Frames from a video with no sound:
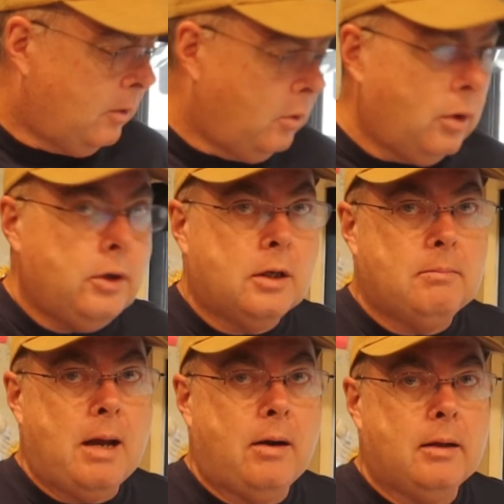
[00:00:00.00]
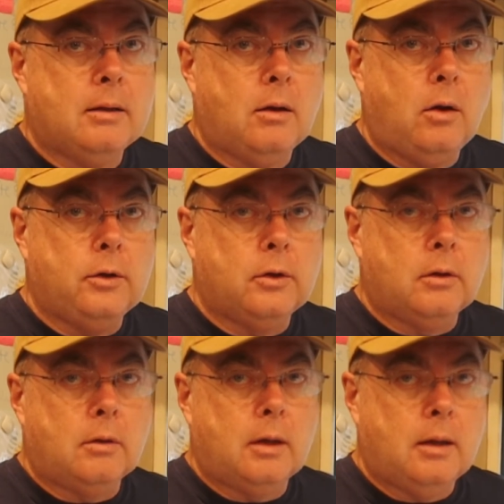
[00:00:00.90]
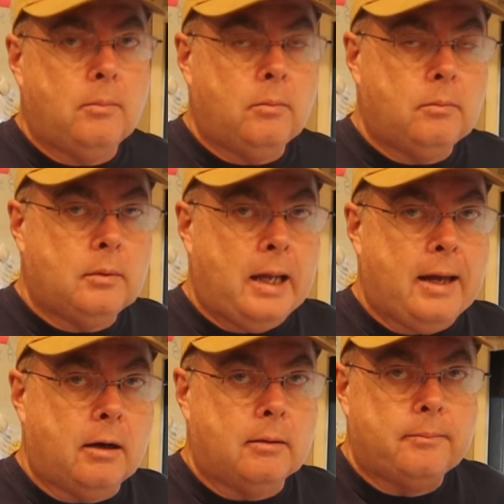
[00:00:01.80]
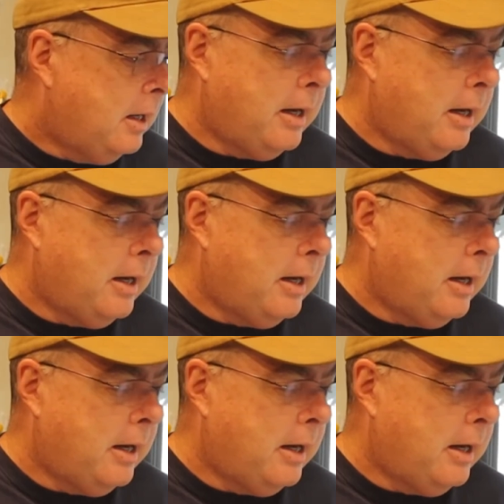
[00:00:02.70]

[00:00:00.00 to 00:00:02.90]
Or you can mount it on your ladder.